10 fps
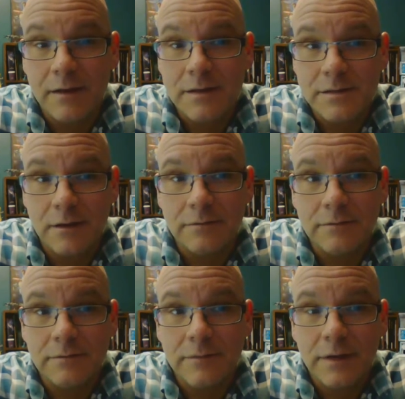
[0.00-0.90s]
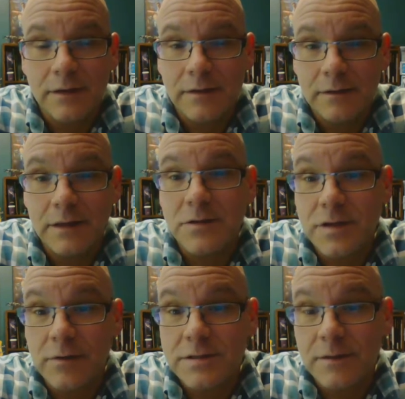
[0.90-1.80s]
So, I'd like to
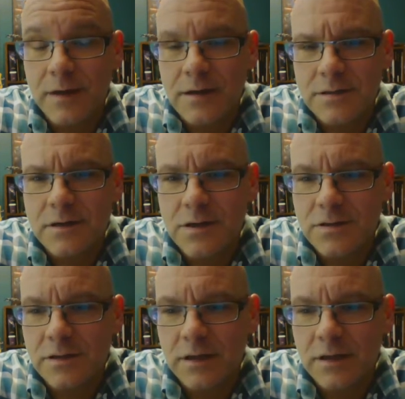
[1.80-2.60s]
generate some kind of discussion